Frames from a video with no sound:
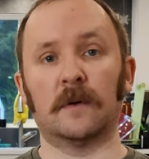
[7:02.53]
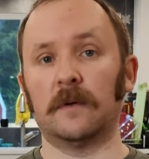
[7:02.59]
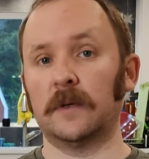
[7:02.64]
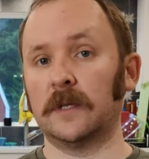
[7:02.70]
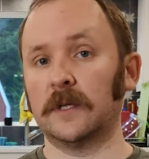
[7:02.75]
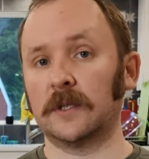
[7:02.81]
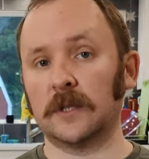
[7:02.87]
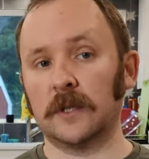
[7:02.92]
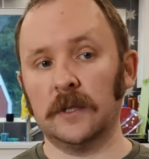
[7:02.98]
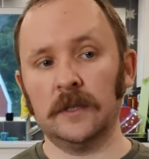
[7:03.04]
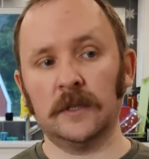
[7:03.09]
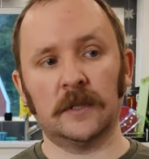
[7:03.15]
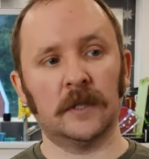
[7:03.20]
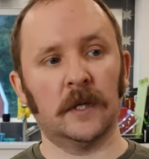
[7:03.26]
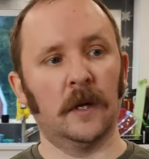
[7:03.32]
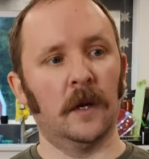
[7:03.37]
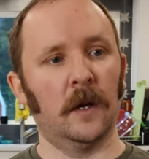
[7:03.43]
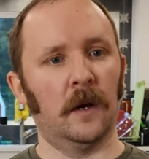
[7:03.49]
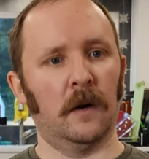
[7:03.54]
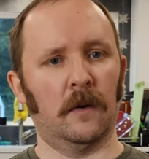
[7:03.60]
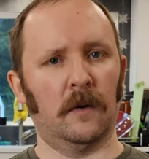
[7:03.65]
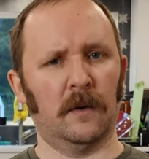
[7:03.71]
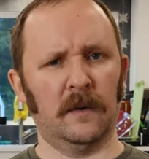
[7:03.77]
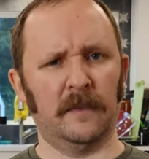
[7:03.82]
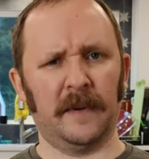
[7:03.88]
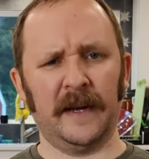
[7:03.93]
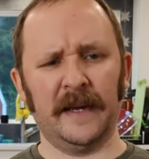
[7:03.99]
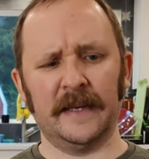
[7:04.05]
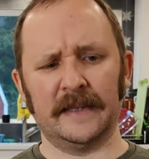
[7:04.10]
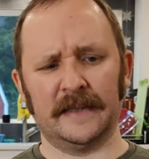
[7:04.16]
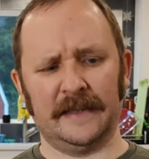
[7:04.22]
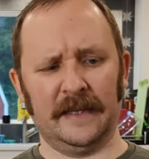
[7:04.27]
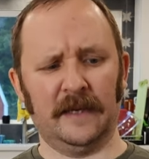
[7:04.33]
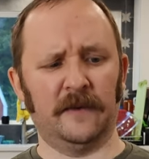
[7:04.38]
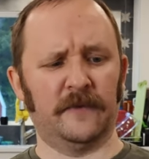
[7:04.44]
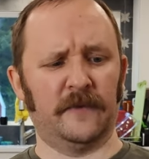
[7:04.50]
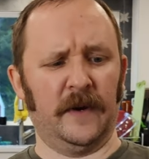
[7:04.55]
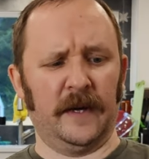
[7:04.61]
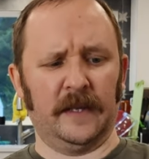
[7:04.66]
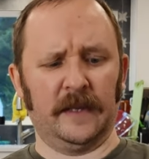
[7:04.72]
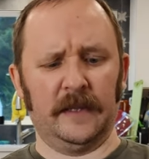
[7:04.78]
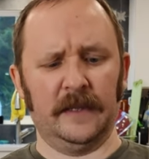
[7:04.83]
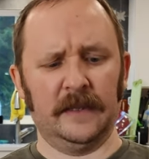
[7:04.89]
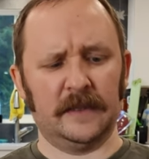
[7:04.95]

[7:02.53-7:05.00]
or desserts or by itself, frankly.